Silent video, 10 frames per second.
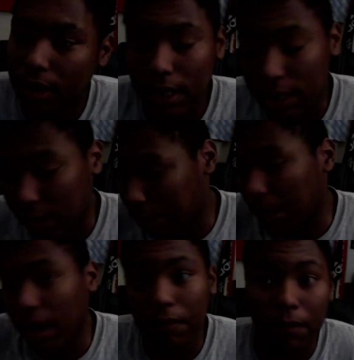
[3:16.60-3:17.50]
and that's a
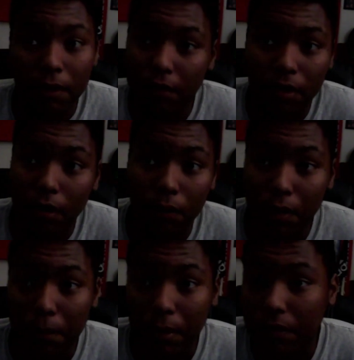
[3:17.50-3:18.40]
while from. That's still over
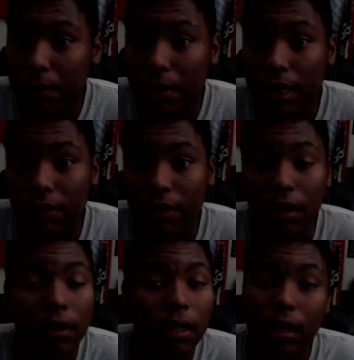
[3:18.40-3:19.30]
a month away.
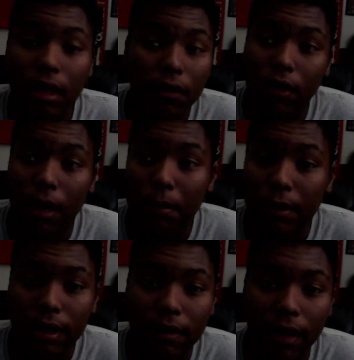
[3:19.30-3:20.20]
So. Still got
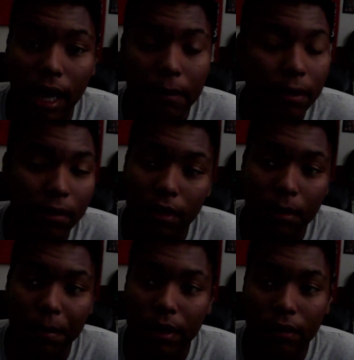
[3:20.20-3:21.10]
plenty of time. They're still going
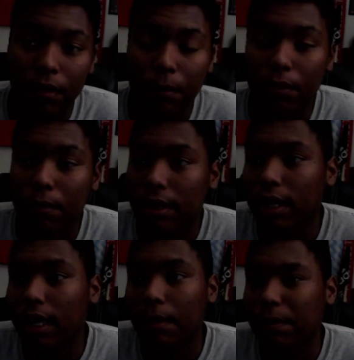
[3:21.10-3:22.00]
to put these in-between
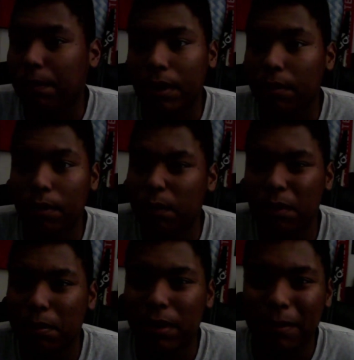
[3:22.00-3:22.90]
games, but we're
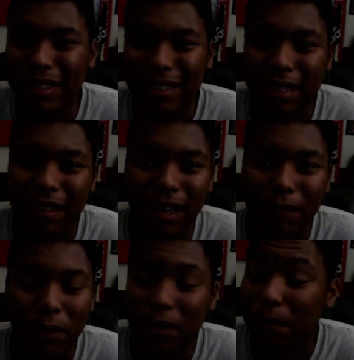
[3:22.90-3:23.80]
pretty much got top
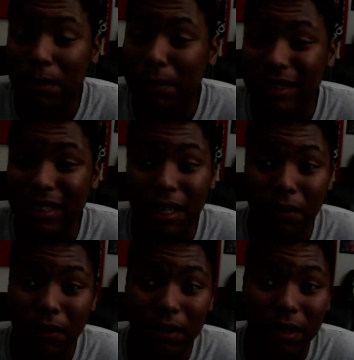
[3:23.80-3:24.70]
four. It's pretty much
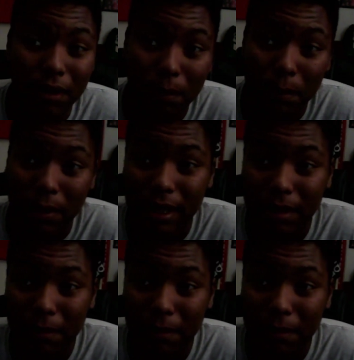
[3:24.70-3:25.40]
nailed on at this point.